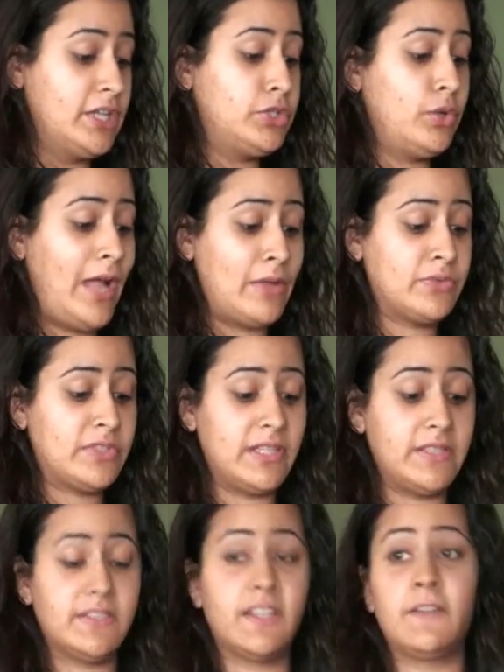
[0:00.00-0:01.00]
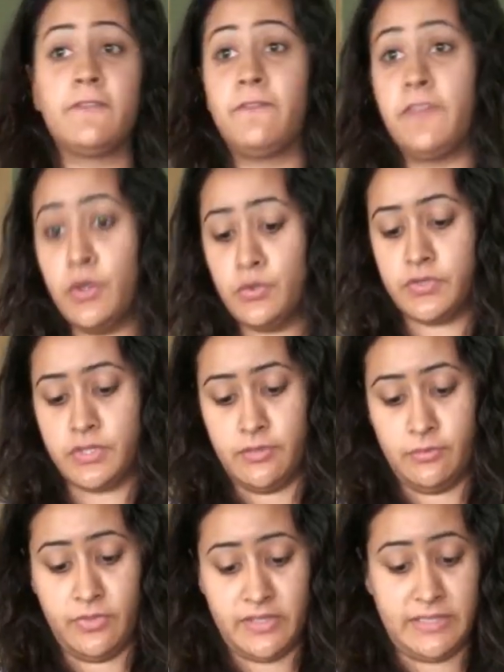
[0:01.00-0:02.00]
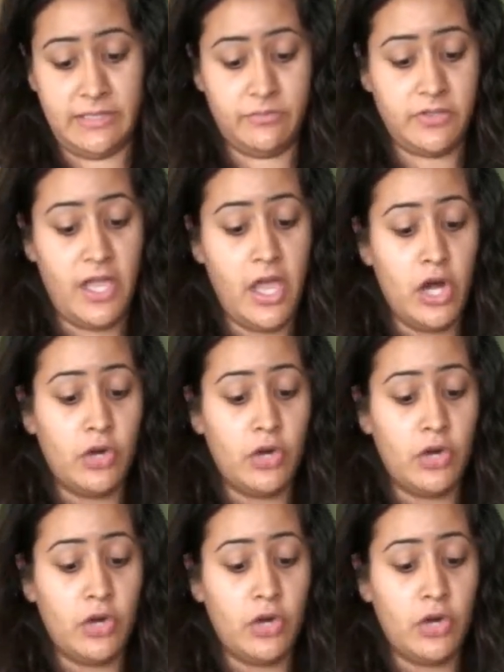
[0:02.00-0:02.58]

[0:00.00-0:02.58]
to countless confused Muslims